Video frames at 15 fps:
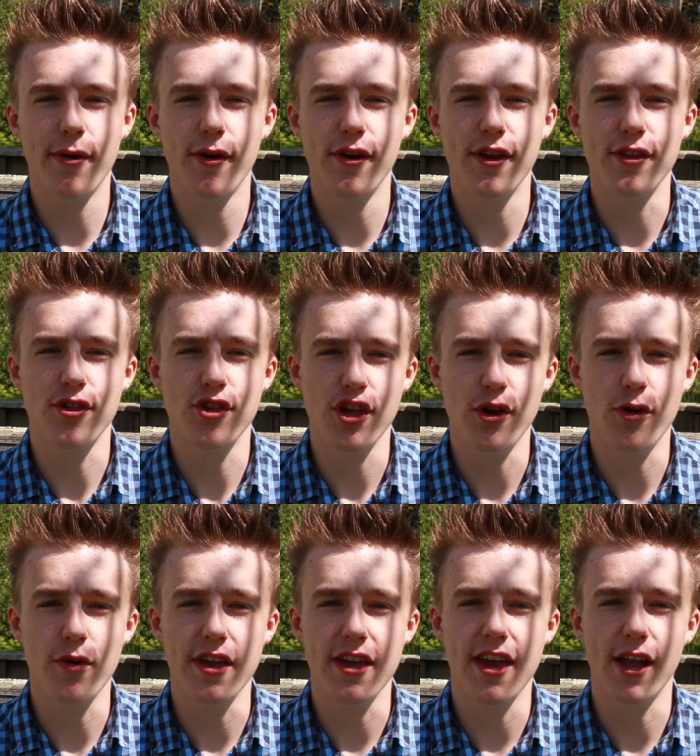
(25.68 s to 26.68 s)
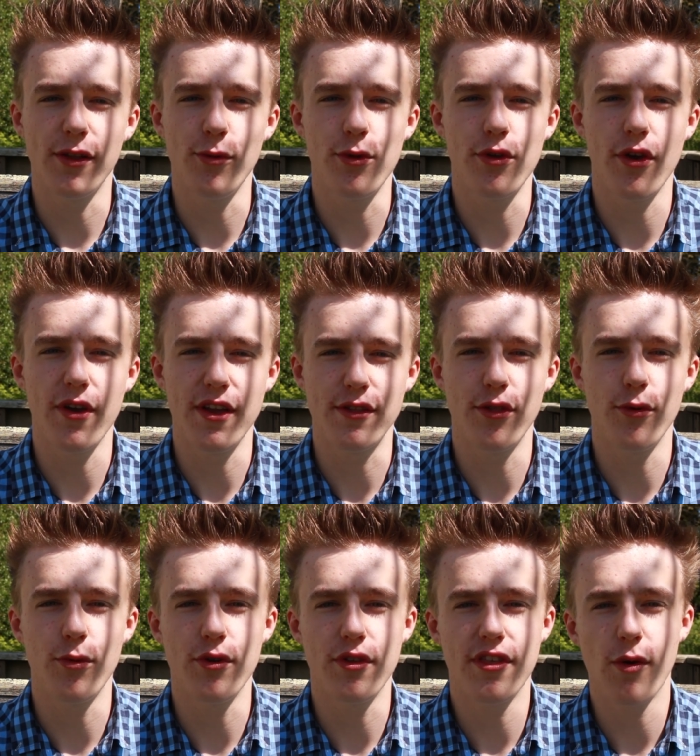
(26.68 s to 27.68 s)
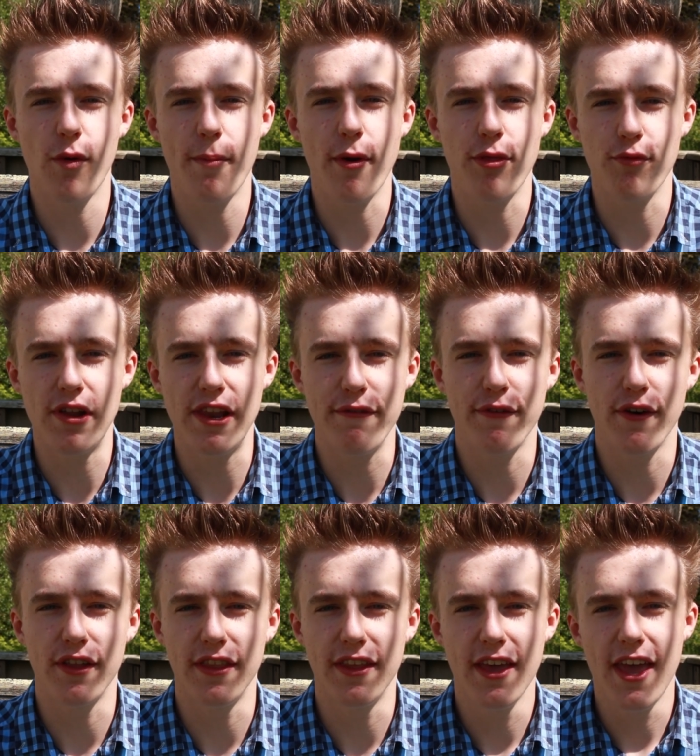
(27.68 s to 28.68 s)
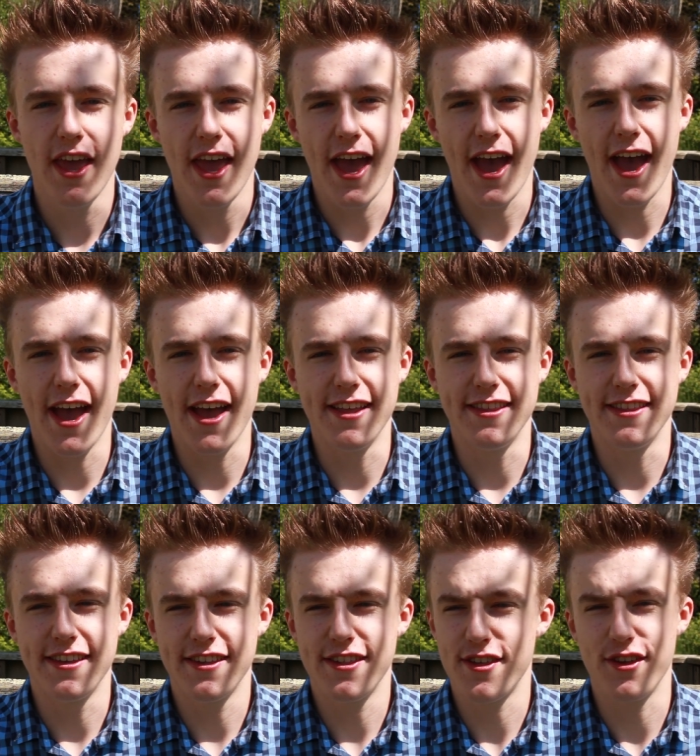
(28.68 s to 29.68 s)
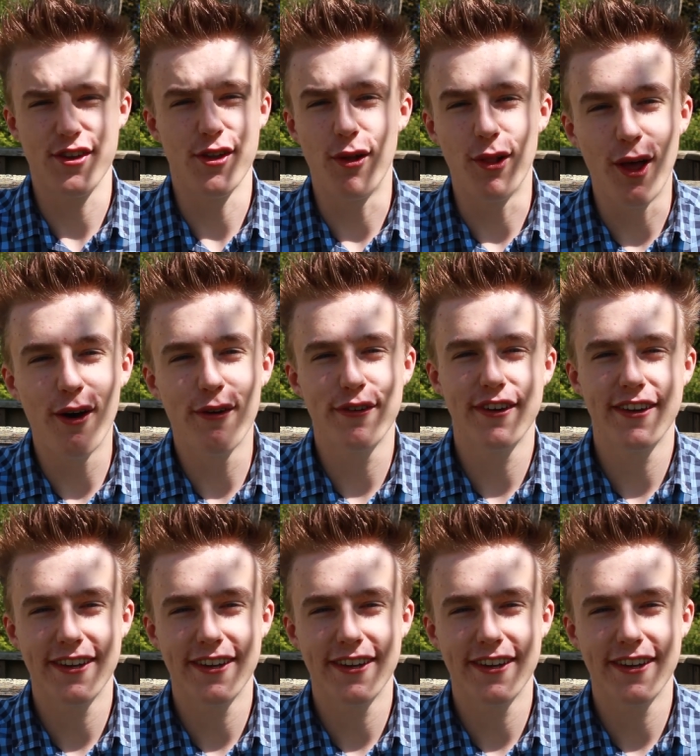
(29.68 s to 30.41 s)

part in Chic Week and also Into the Woods. They were both really fun and just a good old laugh.